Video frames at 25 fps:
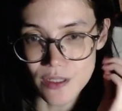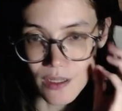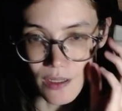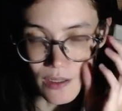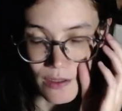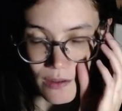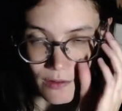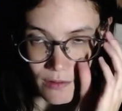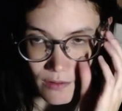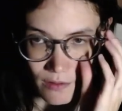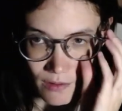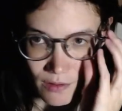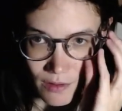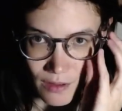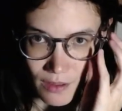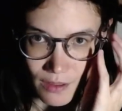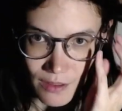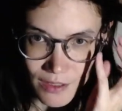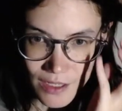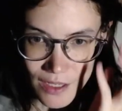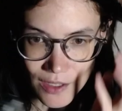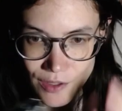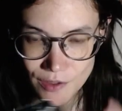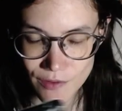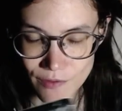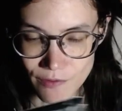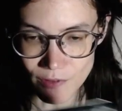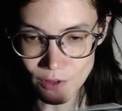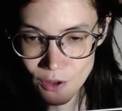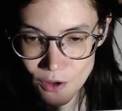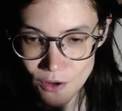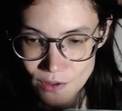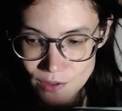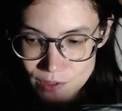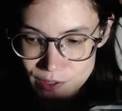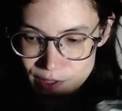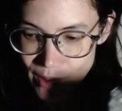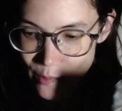in another
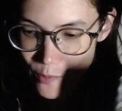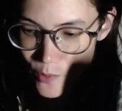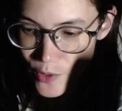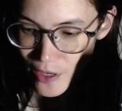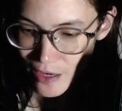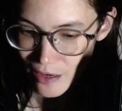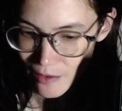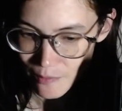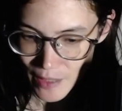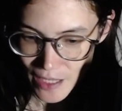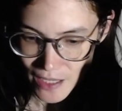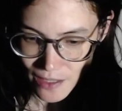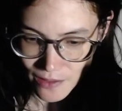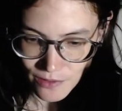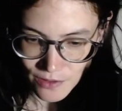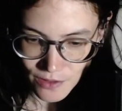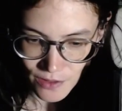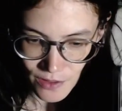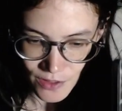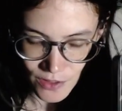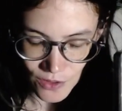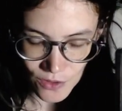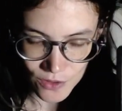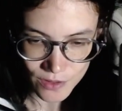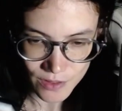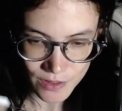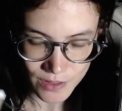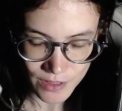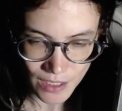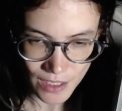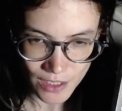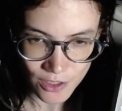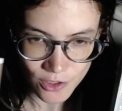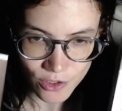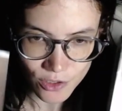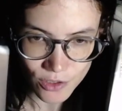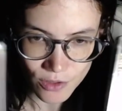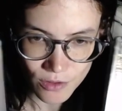vlog somewhere about
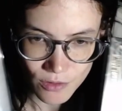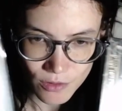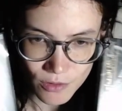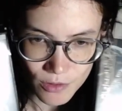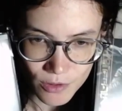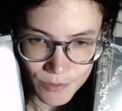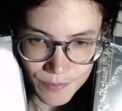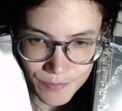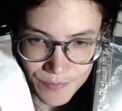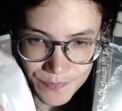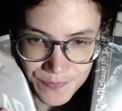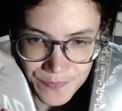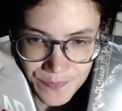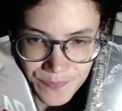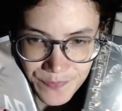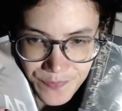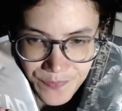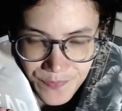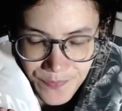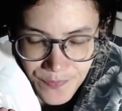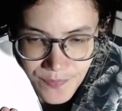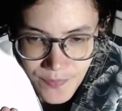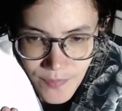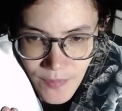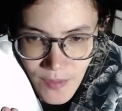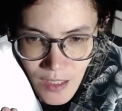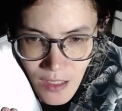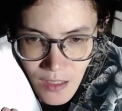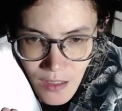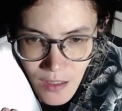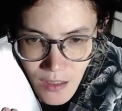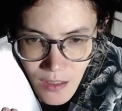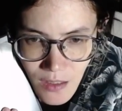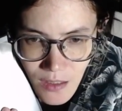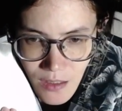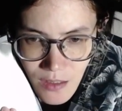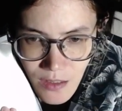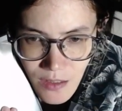dissociation, or
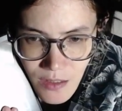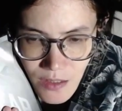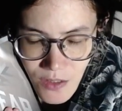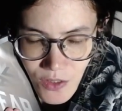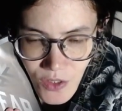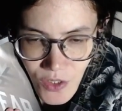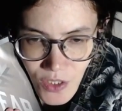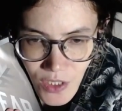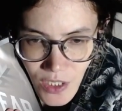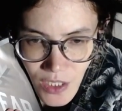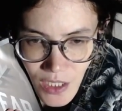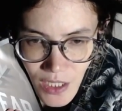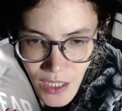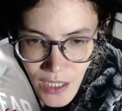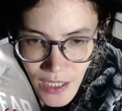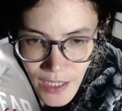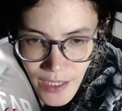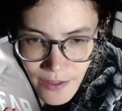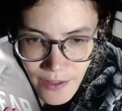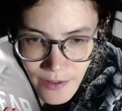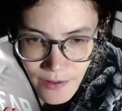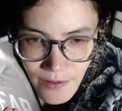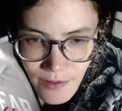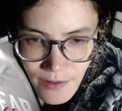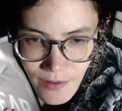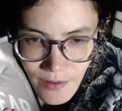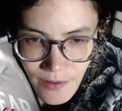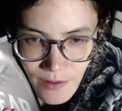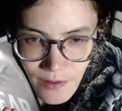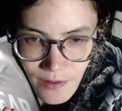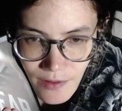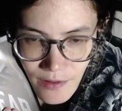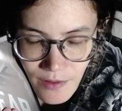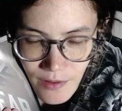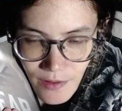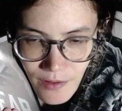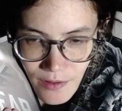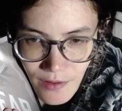did I?
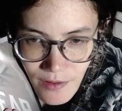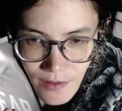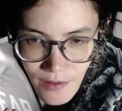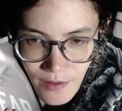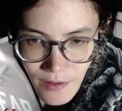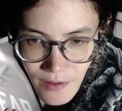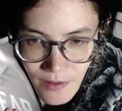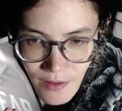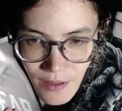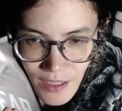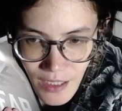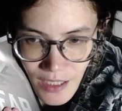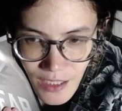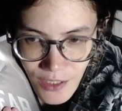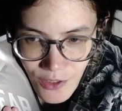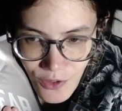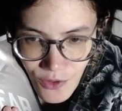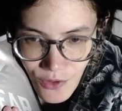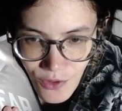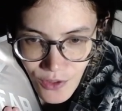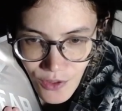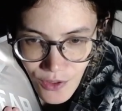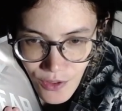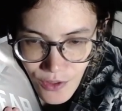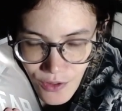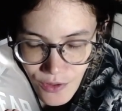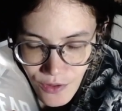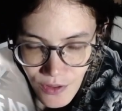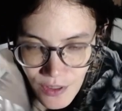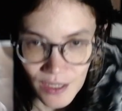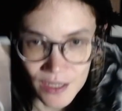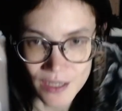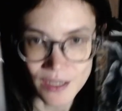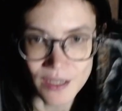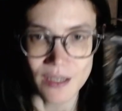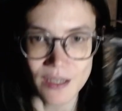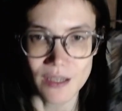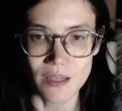I don't know.
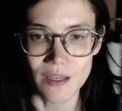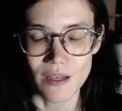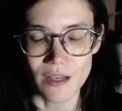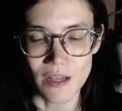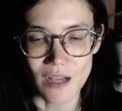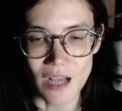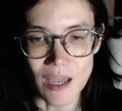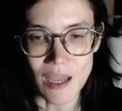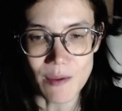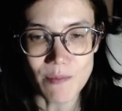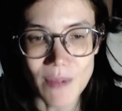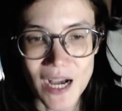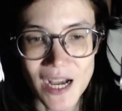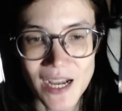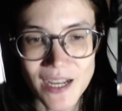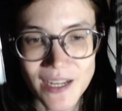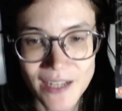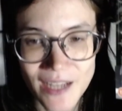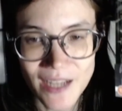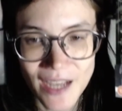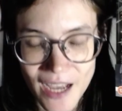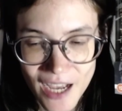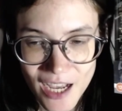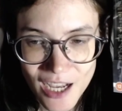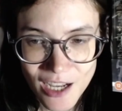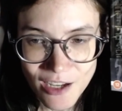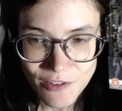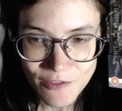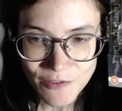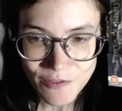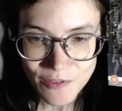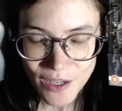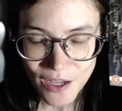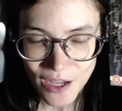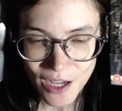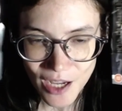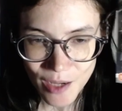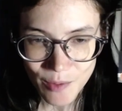I might
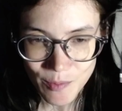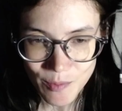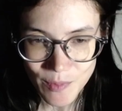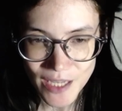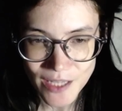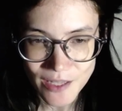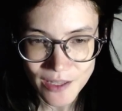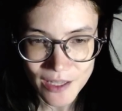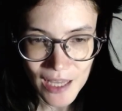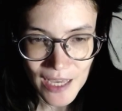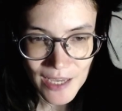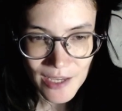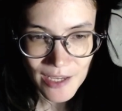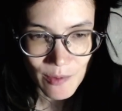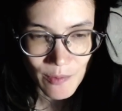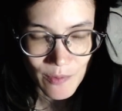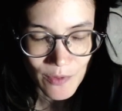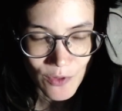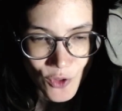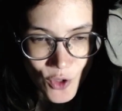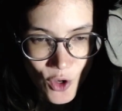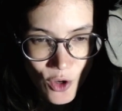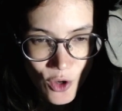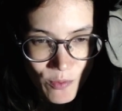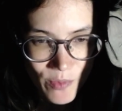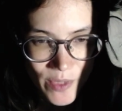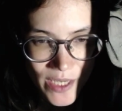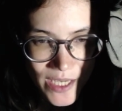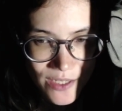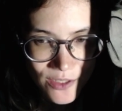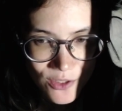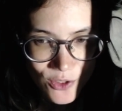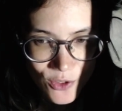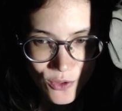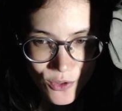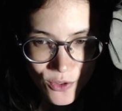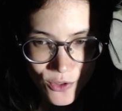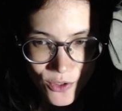have, and like not
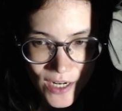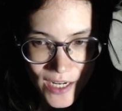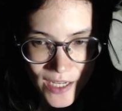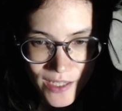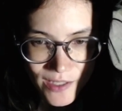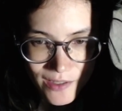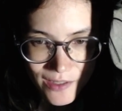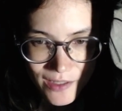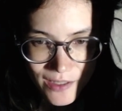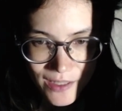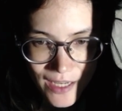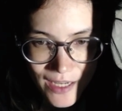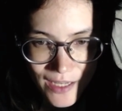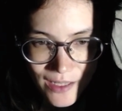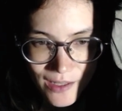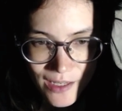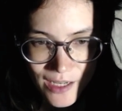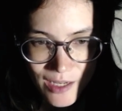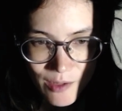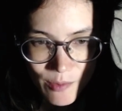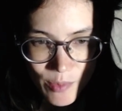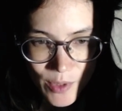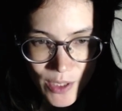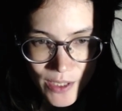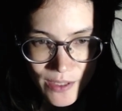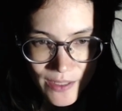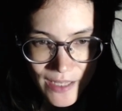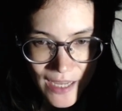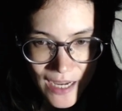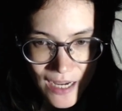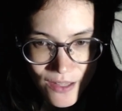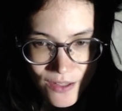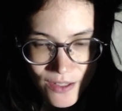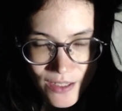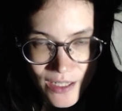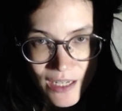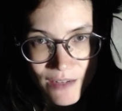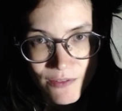being too crazy lately, but
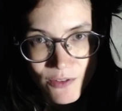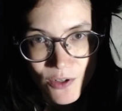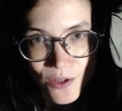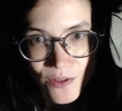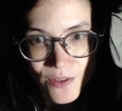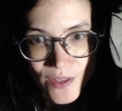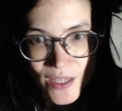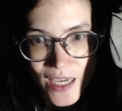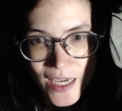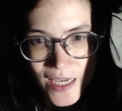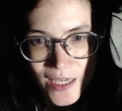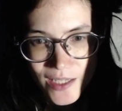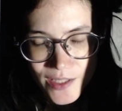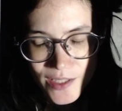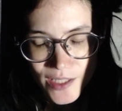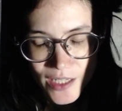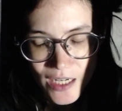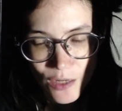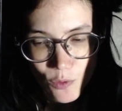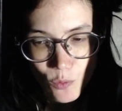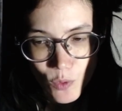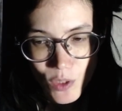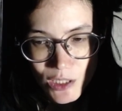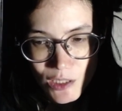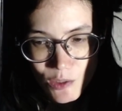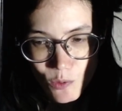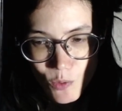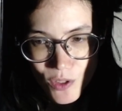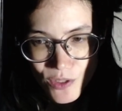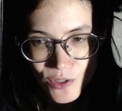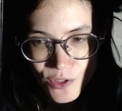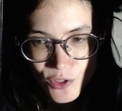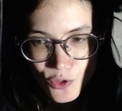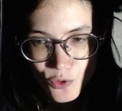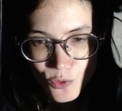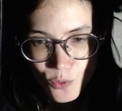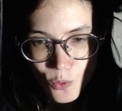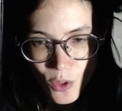now that I've got these, and I will
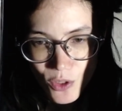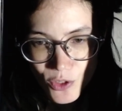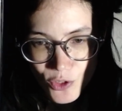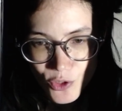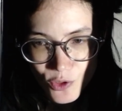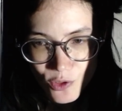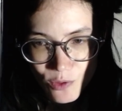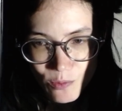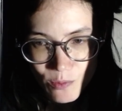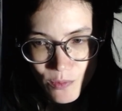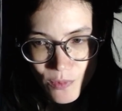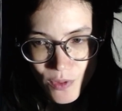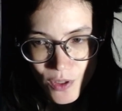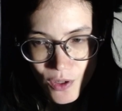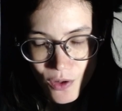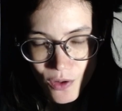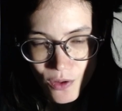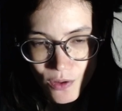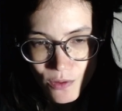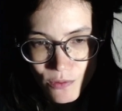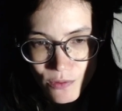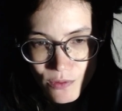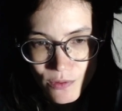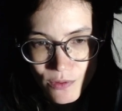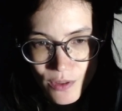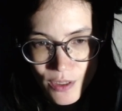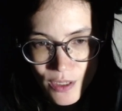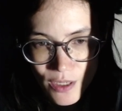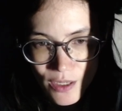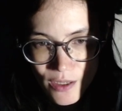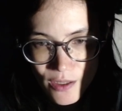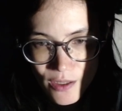want to watch them on